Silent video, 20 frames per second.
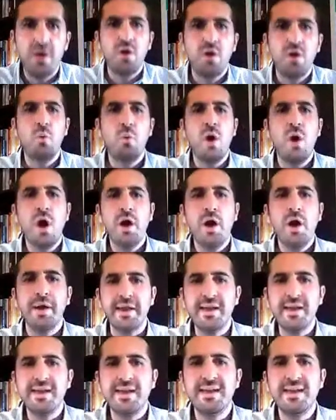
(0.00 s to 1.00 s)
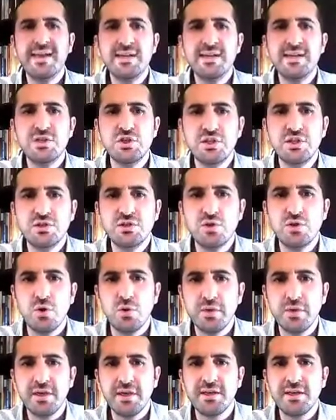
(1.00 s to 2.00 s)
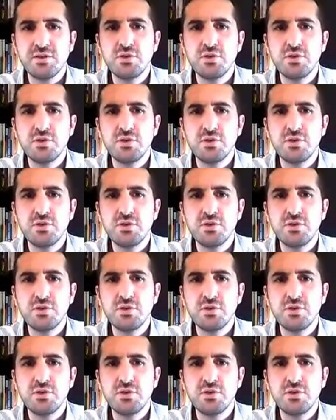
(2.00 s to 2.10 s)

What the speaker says: Why is she talking